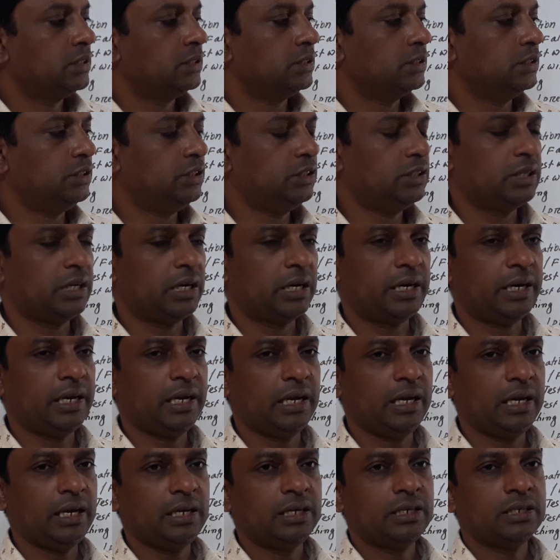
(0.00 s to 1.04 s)

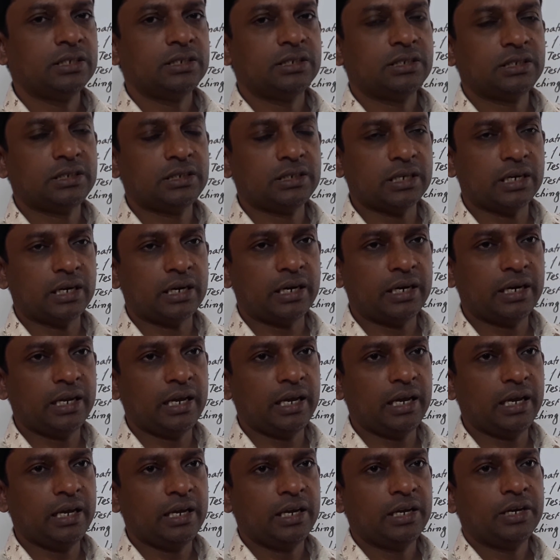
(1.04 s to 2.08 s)
Jari, Shari,